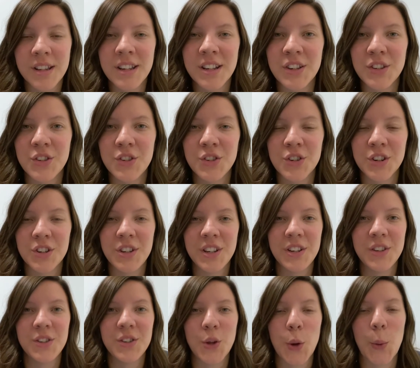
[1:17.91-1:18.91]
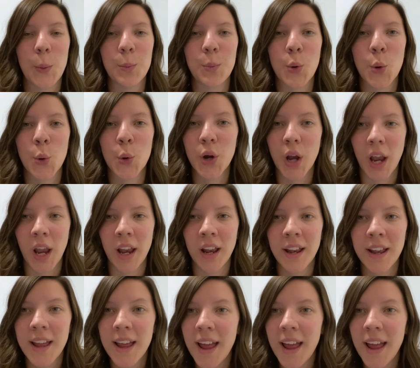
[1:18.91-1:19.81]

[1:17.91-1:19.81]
Because church is so important,